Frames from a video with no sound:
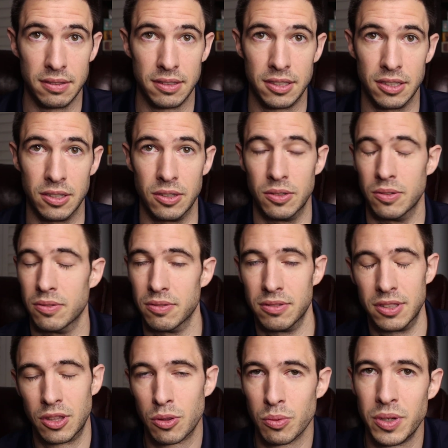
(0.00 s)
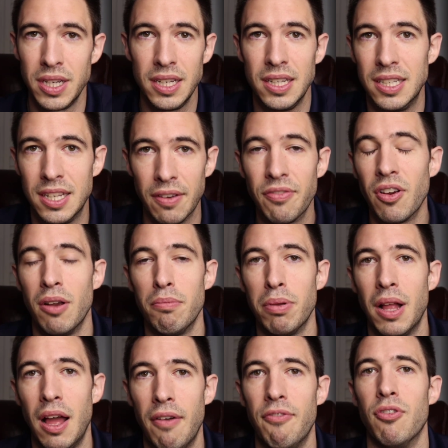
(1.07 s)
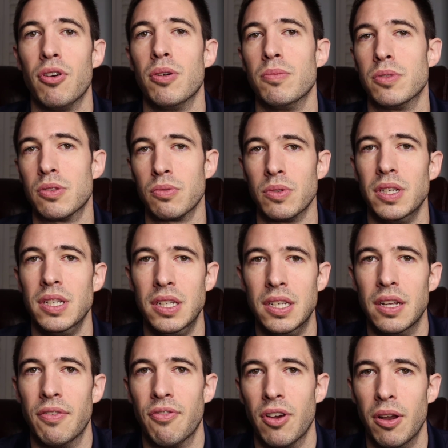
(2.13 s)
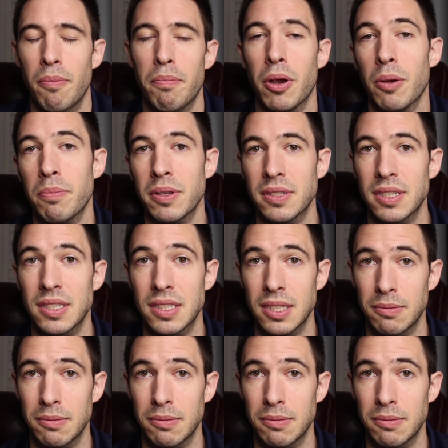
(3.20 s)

So 3 different platforms, 3 different purposes,